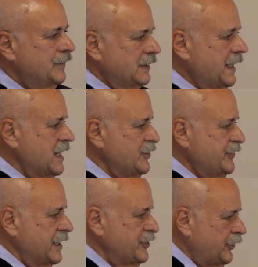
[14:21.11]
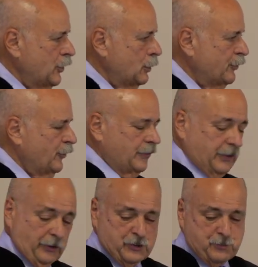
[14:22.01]
The last day of school before
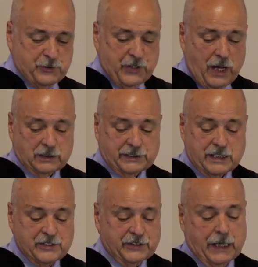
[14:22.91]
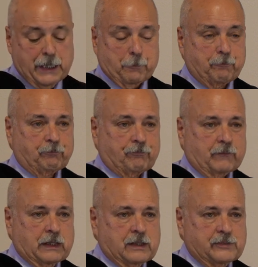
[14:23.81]
the Christmas holidays came.
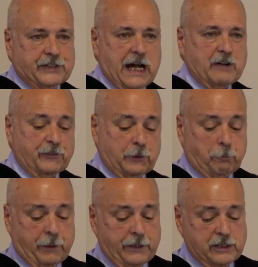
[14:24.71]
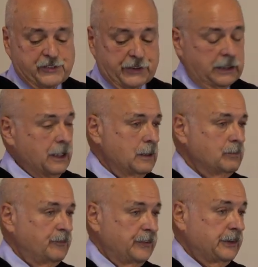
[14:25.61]
Time for the parents to
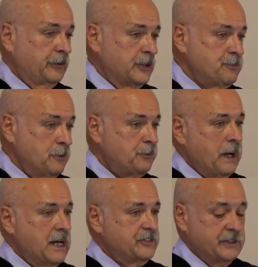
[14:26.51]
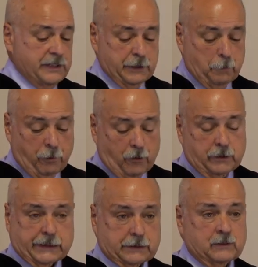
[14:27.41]
come for the Christmas pageant and a
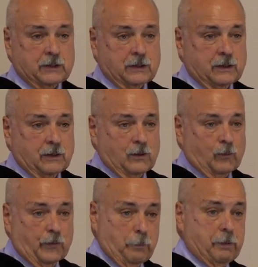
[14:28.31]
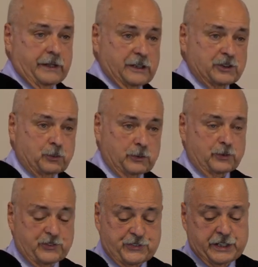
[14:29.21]
party where the parents
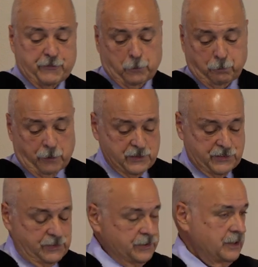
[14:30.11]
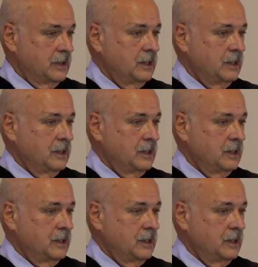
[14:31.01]
would receive their presents.